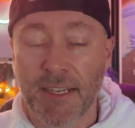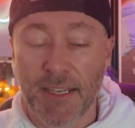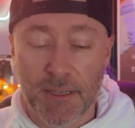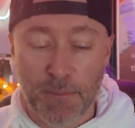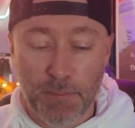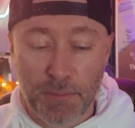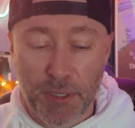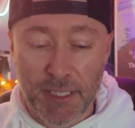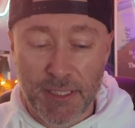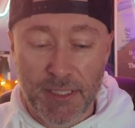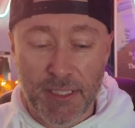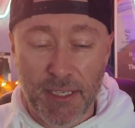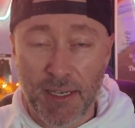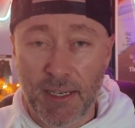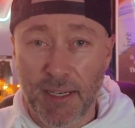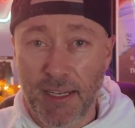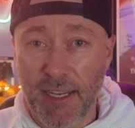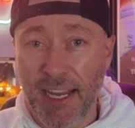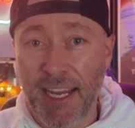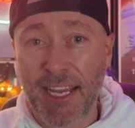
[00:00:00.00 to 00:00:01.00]
But
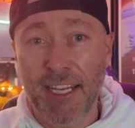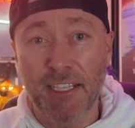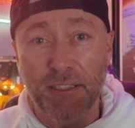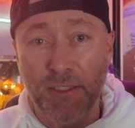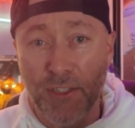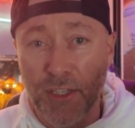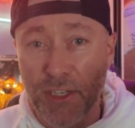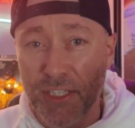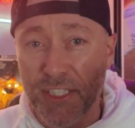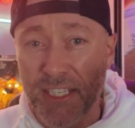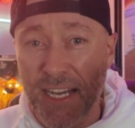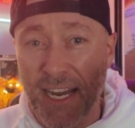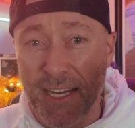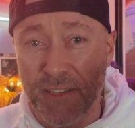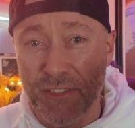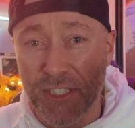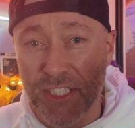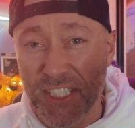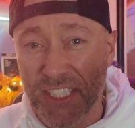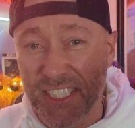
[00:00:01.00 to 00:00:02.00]
it looks
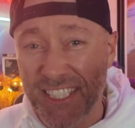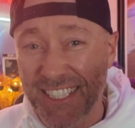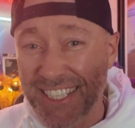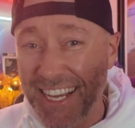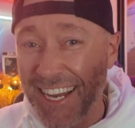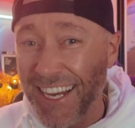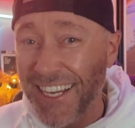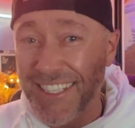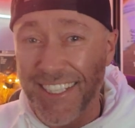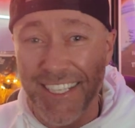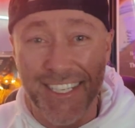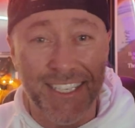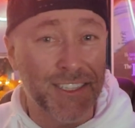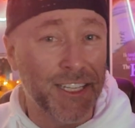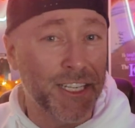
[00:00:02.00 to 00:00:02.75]
outstanding.